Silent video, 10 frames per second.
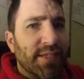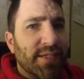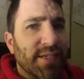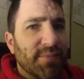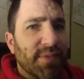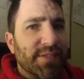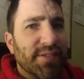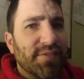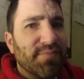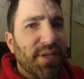get
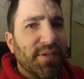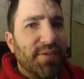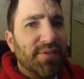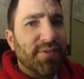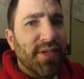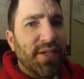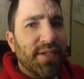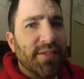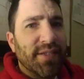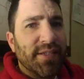myself back on track
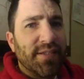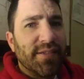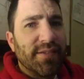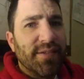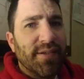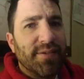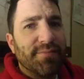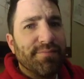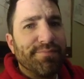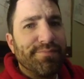that
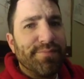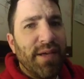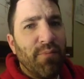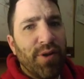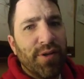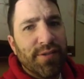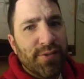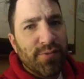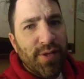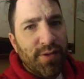um, I'm wearing
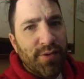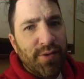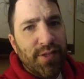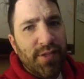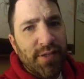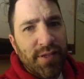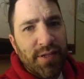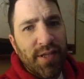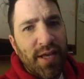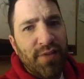this red hoodie in a
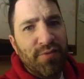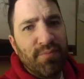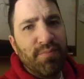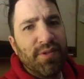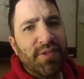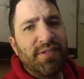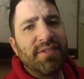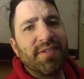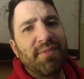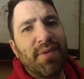lot of them. But this is
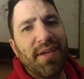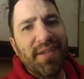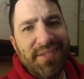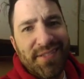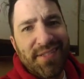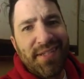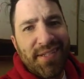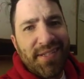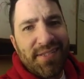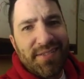like my
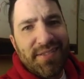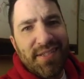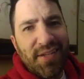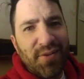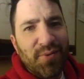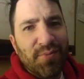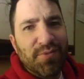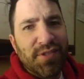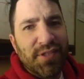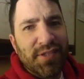sitting at home
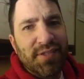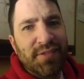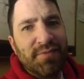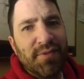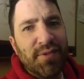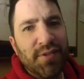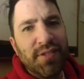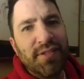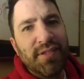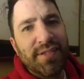chilling
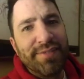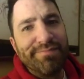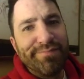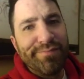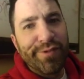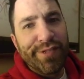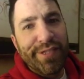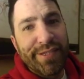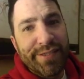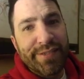hoodie that really,
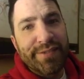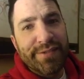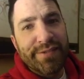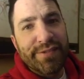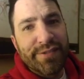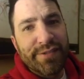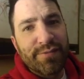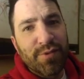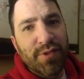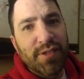I guess, is just
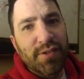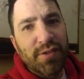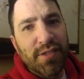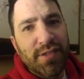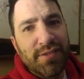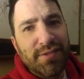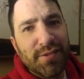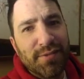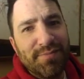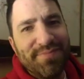really dirty. So,
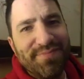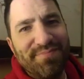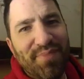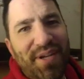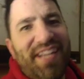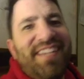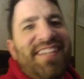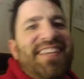but